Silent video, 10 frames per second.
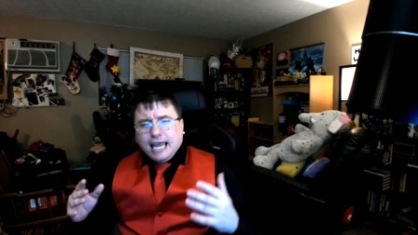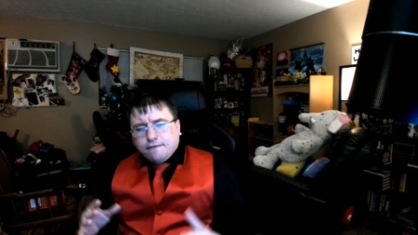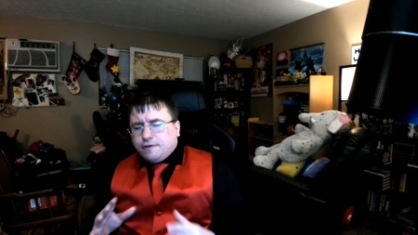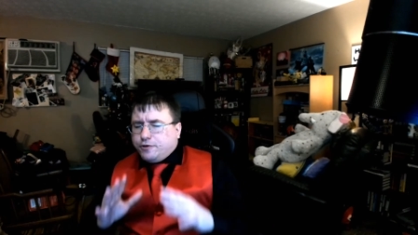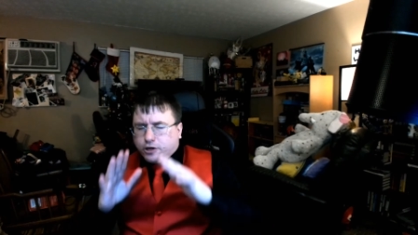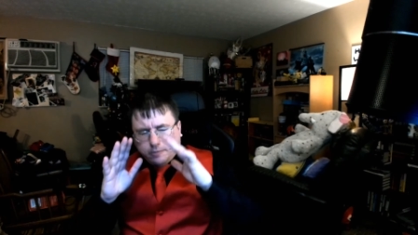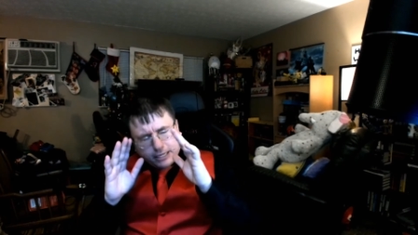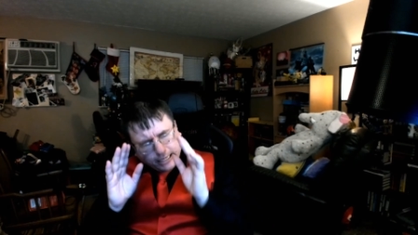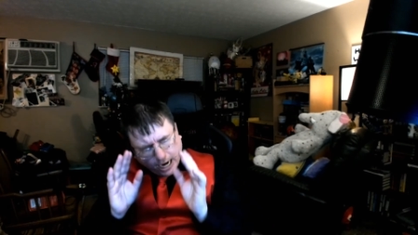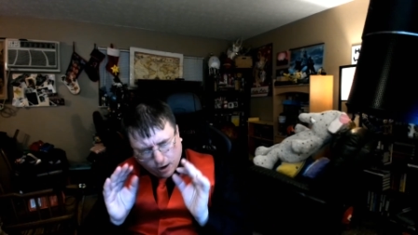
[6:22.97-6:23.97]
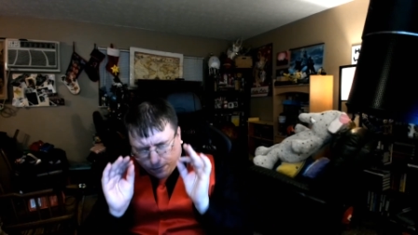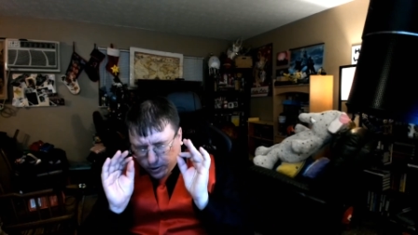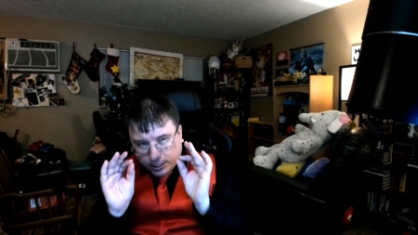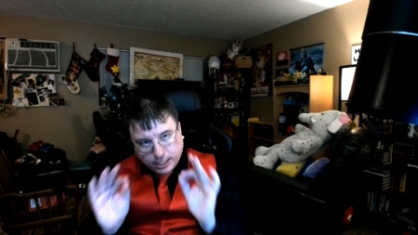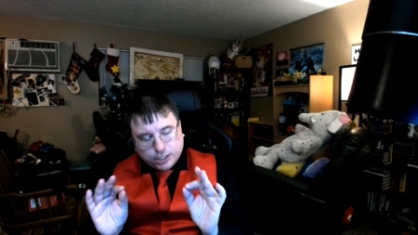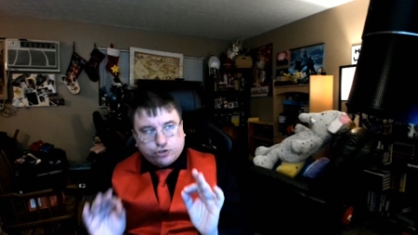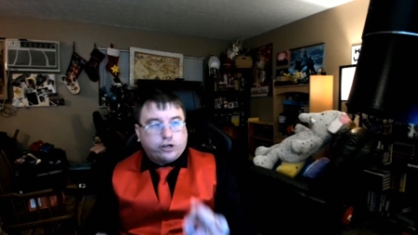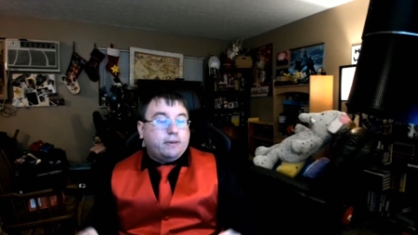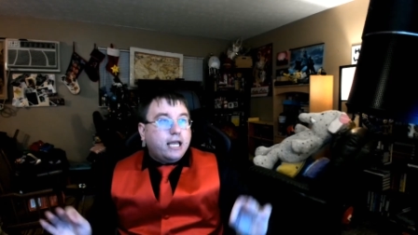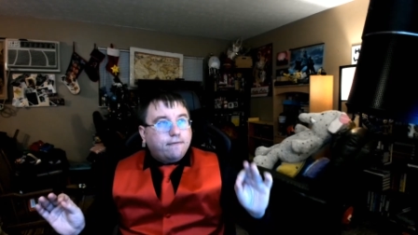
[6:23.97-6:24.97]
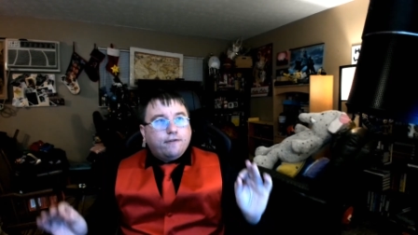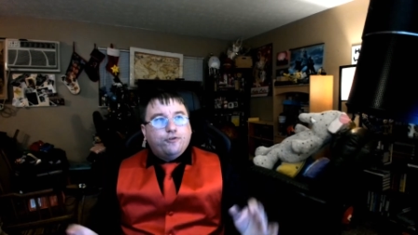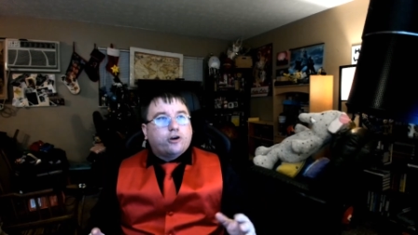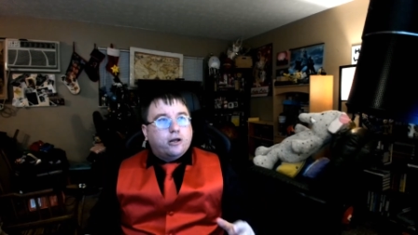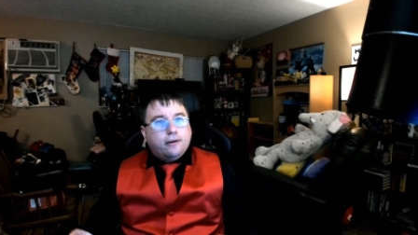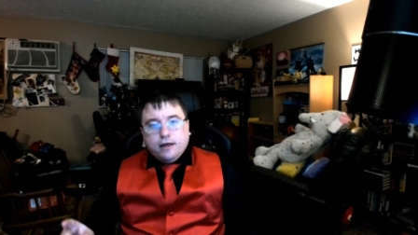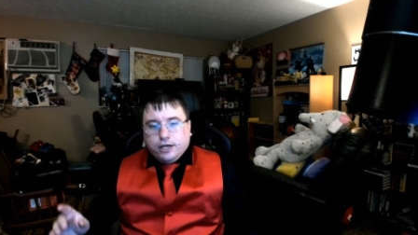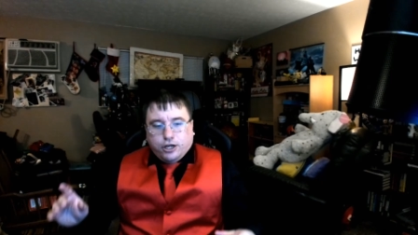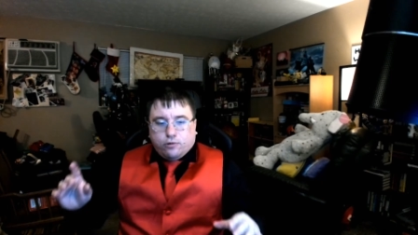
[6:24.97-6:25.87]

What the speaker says: Even if you're going to be careful in the extreme, even if you're going to,